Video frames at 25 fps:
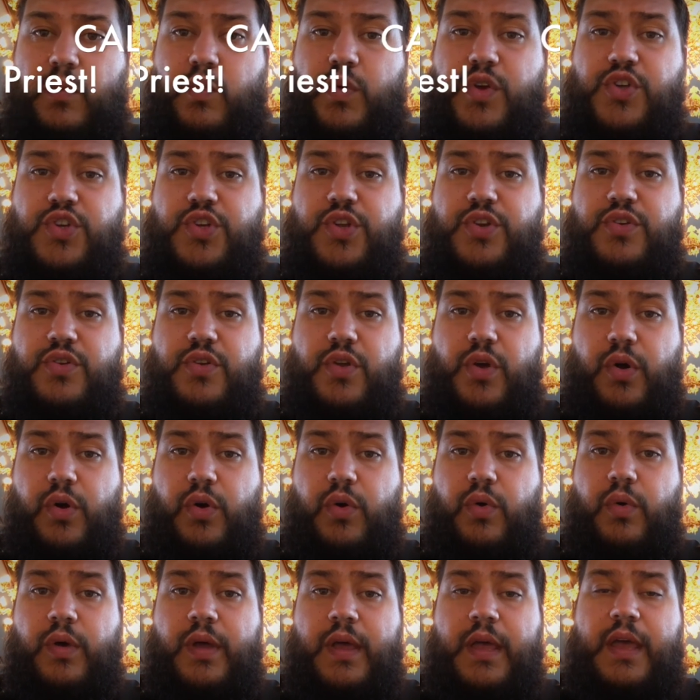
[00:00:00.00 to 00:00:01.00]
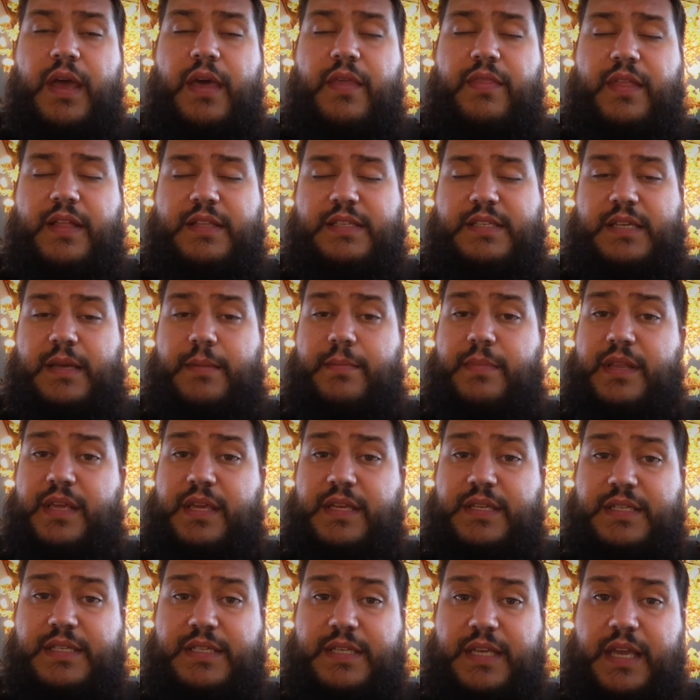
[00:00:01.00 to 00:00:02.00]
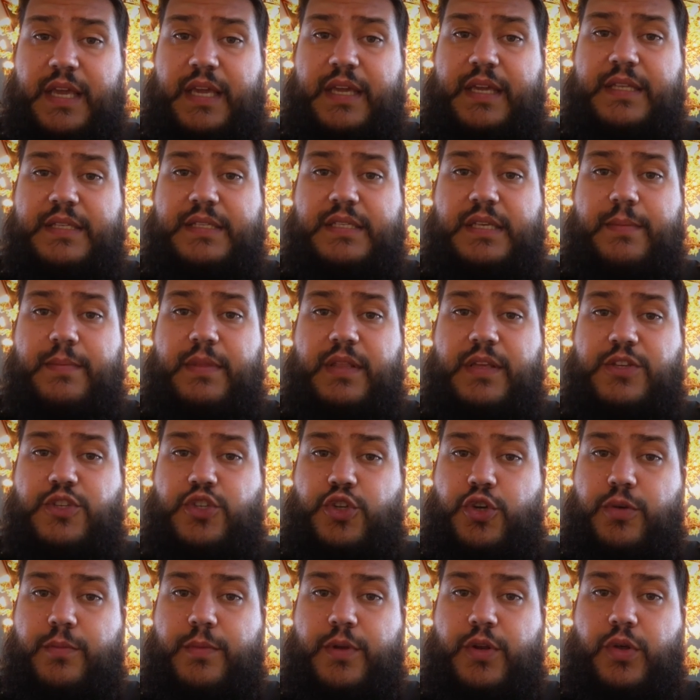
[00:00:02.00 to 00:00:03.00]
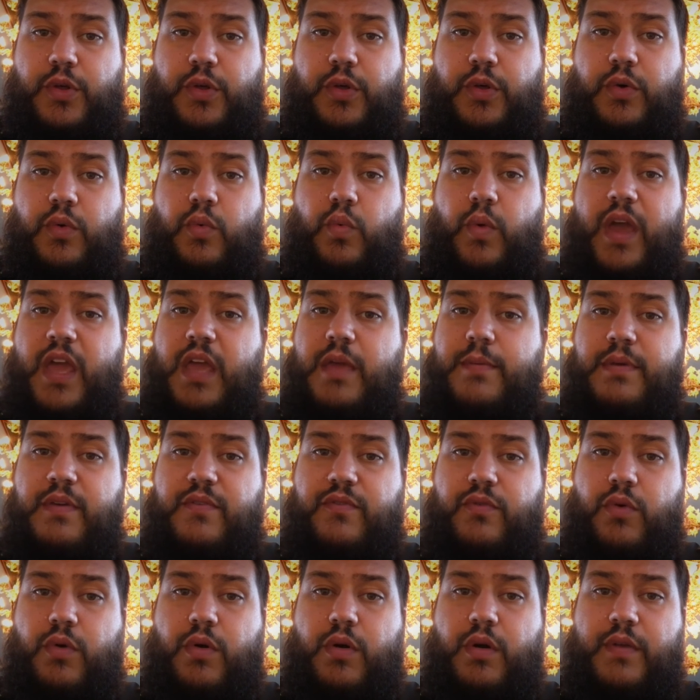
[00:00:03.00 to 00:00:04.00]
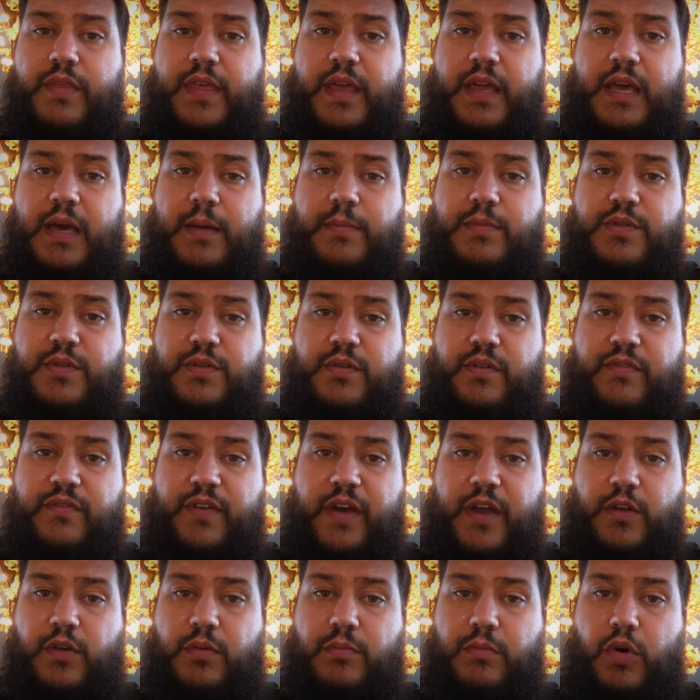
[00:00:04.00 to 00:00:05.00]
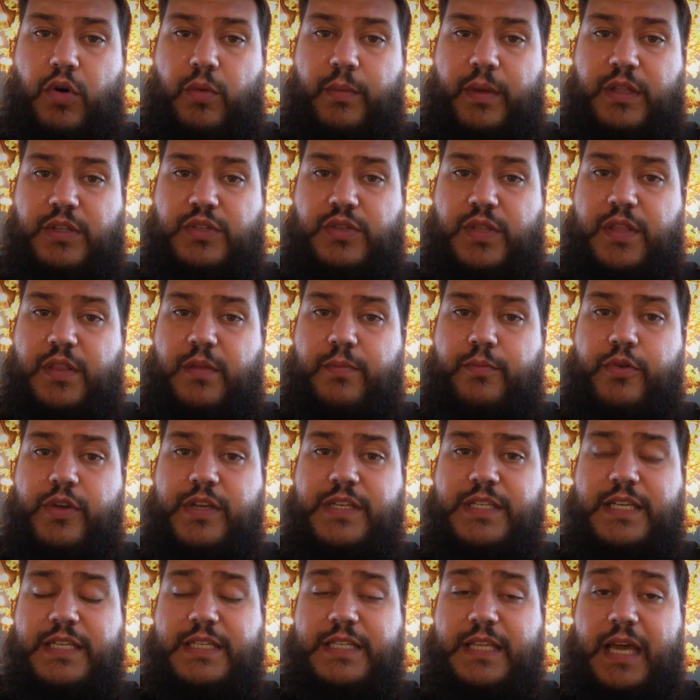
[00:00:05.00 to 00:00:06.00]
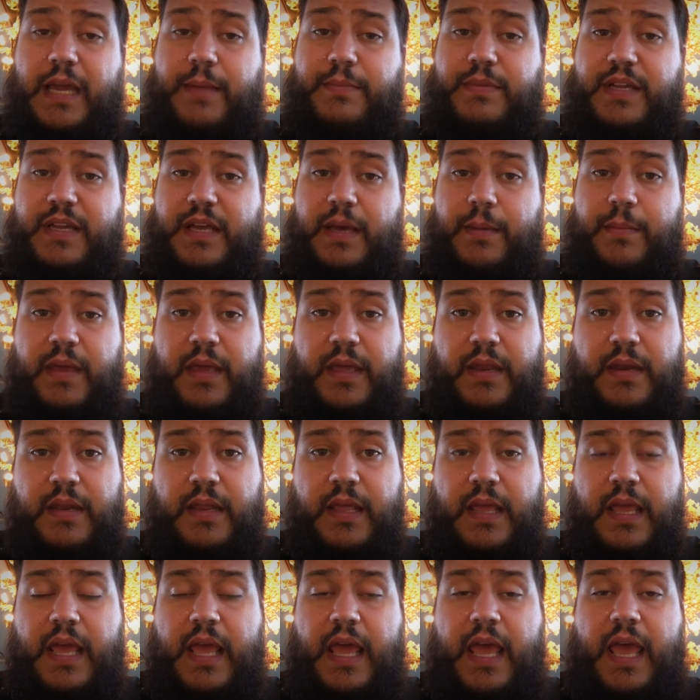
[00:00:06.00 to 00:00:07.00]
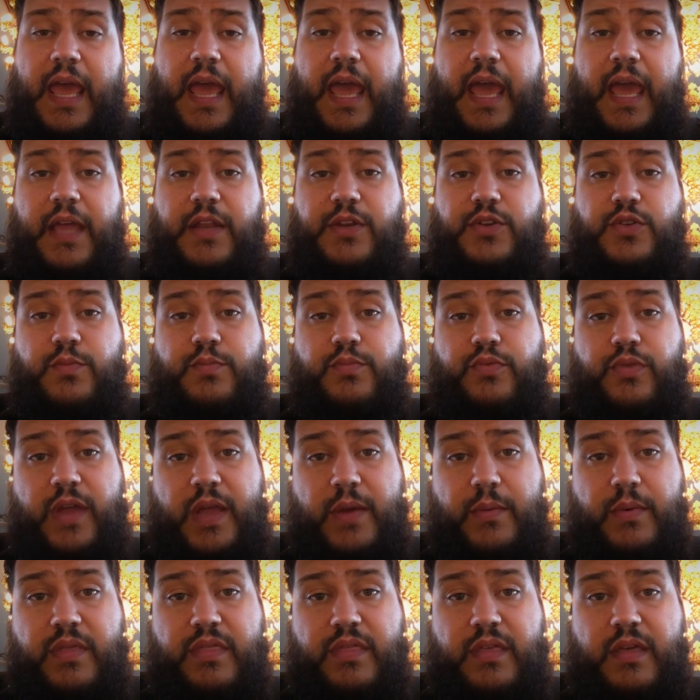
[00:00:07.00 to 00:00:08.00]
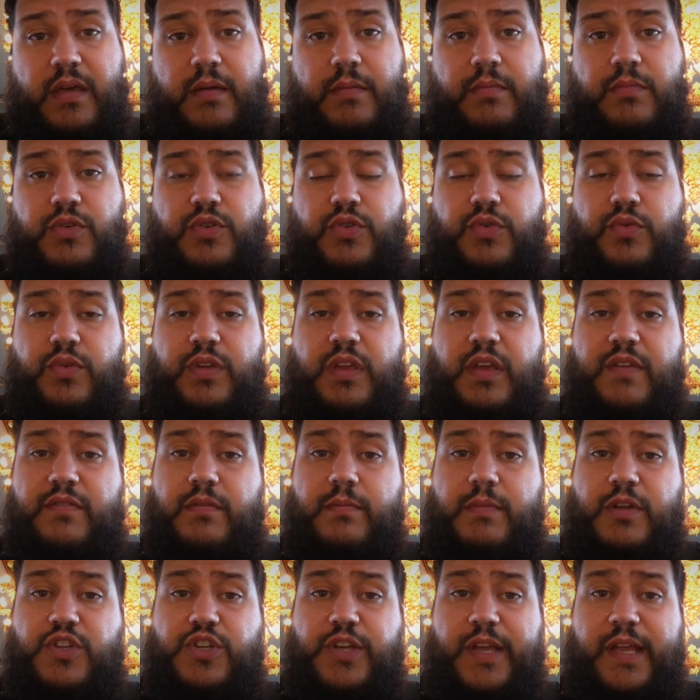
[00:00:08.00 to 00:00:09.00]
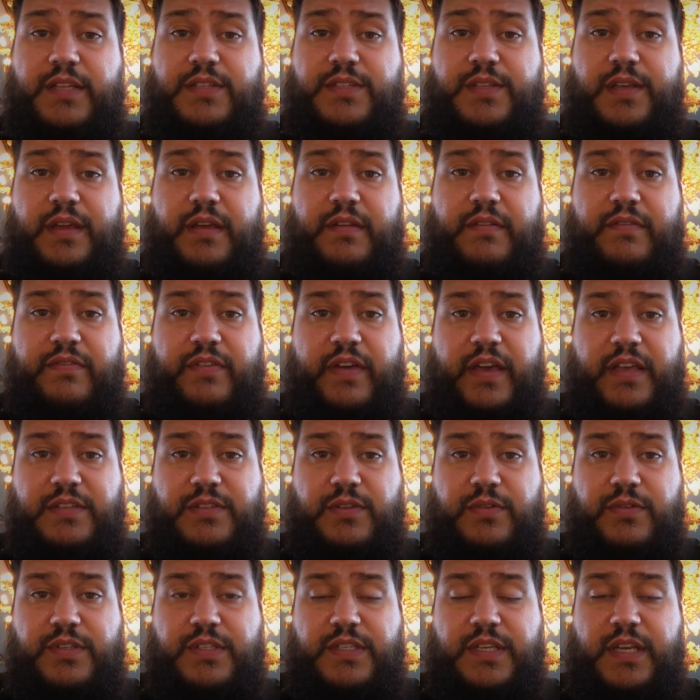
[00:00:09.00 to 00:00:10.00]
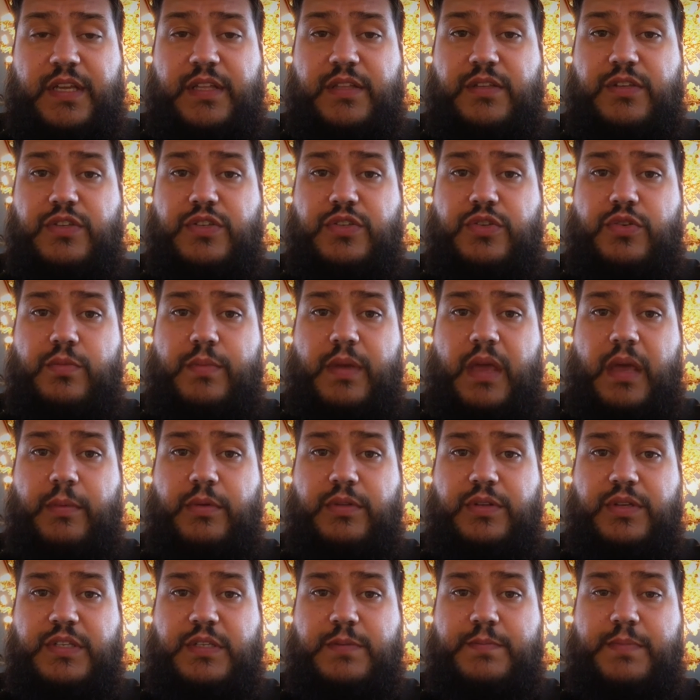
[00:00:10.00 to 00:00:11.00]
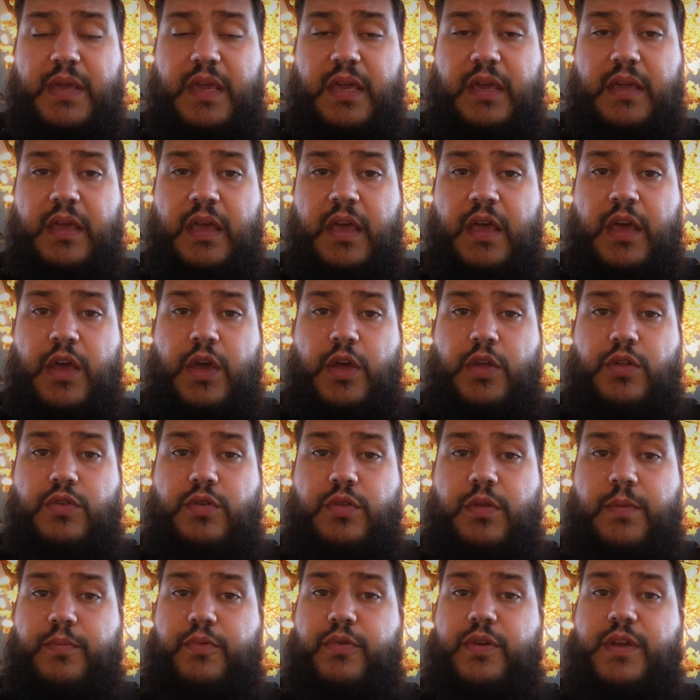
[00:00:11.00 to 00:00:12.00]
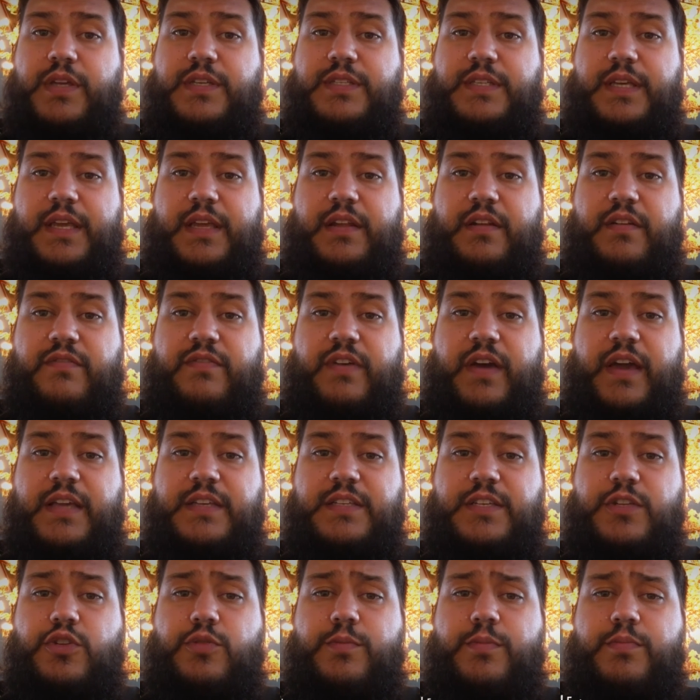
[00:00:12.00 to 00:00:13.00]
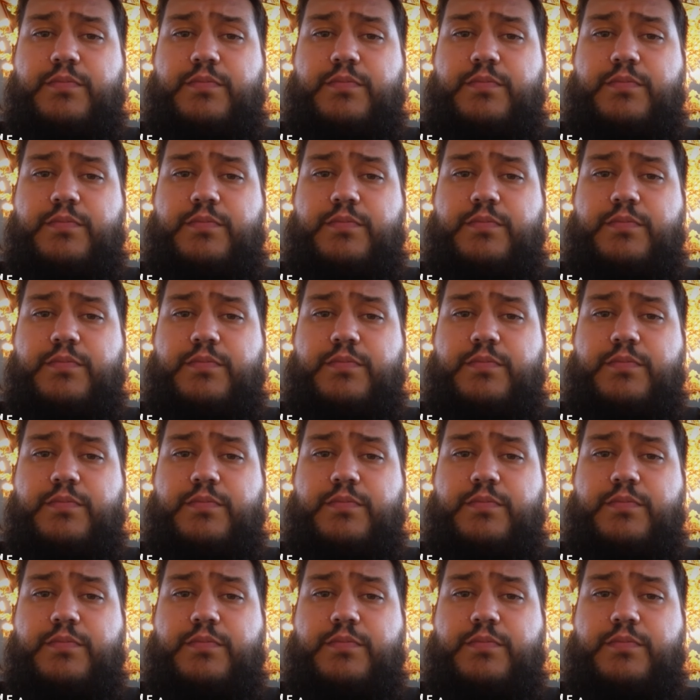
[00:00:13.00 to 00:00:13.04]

We should know that somebody is sick and somebody is terminal way before they come to their final moment, so that the priest has time to come in and to pray with them, to give them a chance to confess their sins, to be able to speak to the priest, to get advice, and to